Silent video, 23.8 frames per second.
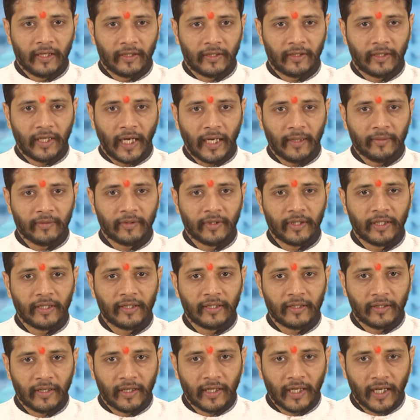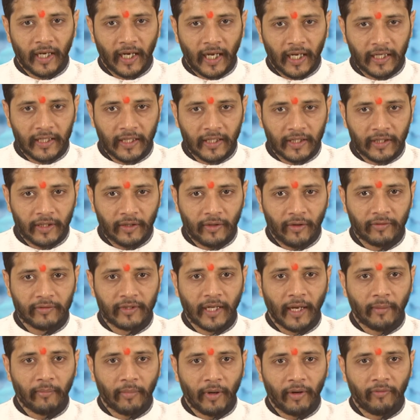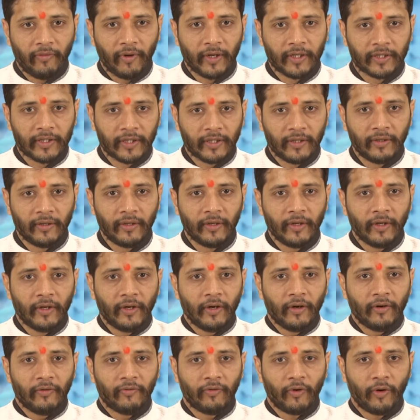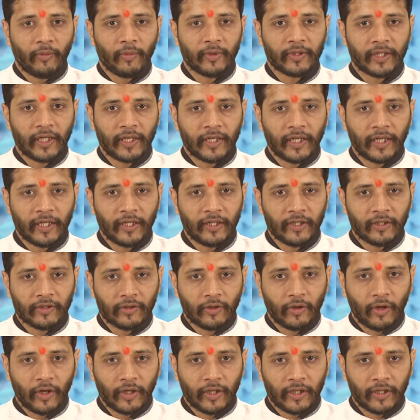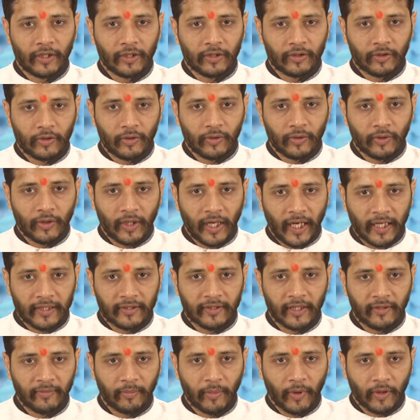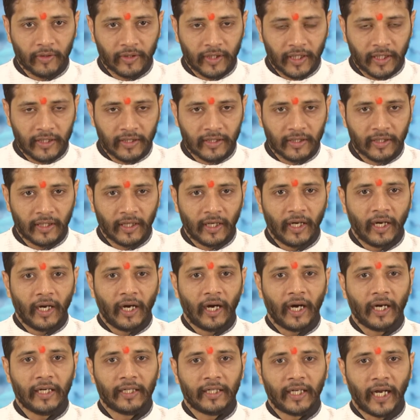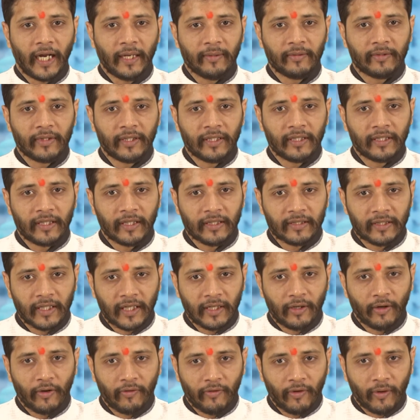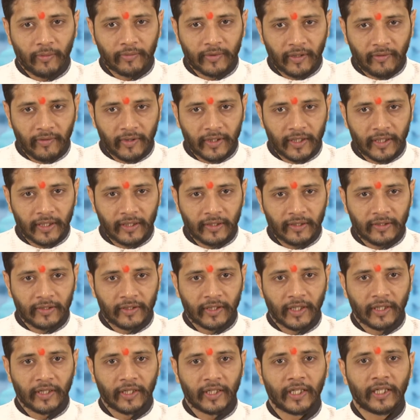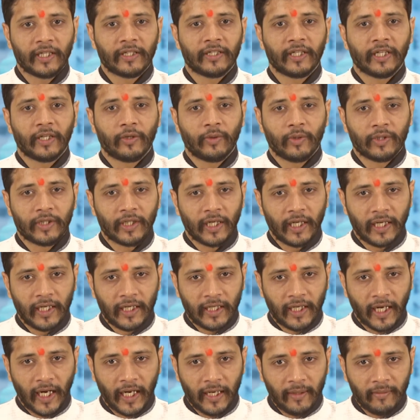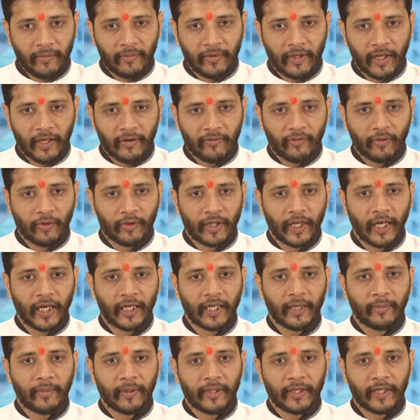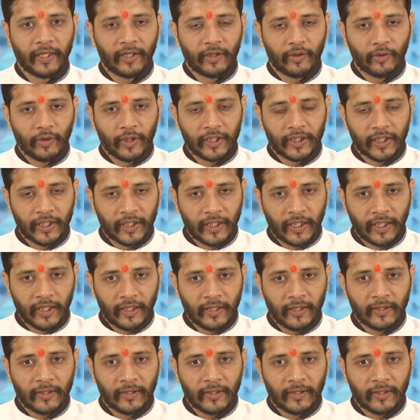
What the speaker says: time series is a realization of sample function from a certain stochastic process. A time series is a set of observations generated sequentially in time, therefore they are dependent to each other.